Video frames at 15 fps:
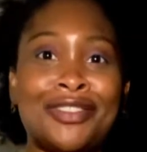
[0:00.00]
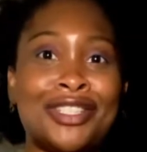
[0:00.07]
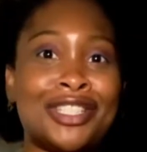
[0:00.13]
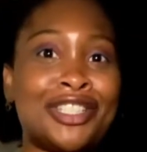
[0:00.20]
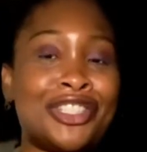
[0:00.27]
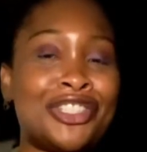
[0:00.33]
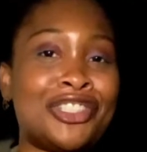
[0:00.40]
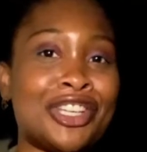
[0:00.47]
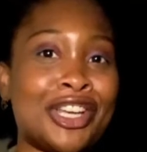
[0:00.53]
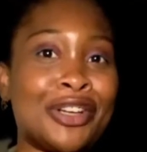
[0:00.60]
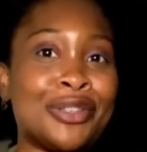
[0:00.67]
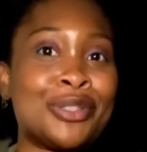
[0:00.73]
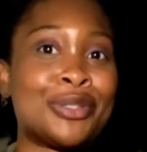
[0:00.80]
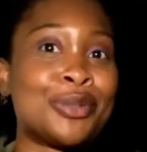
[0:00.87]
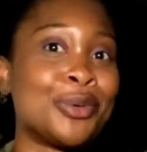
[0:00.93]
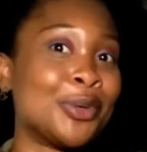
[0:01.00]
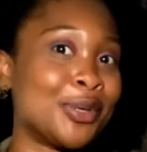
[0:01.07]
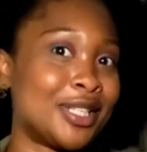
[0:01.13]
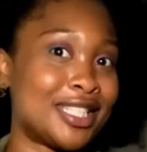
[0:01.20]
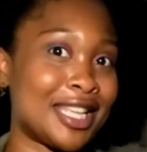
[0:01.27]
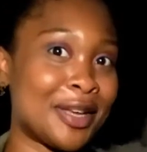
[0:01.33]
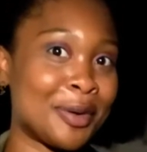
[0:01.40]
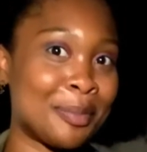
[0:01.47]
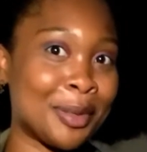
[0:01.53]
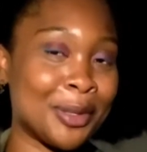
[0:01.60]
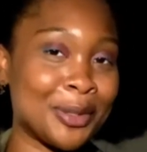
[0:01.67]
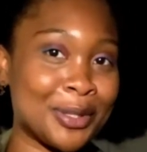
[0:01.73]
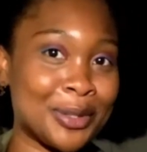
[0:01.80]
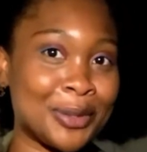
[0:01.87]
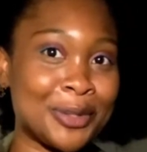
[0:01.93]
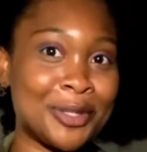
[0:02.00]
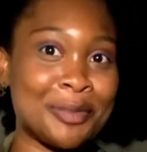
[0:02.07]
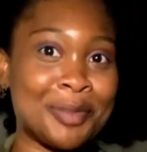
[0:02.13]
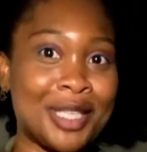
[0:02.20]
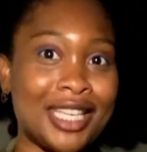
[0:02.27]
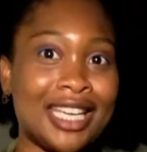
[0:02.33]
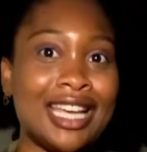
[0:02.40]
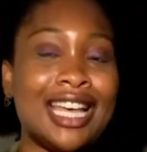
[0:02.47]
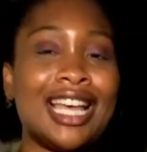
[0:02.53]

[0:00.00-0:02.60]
to share stories that are personal to me.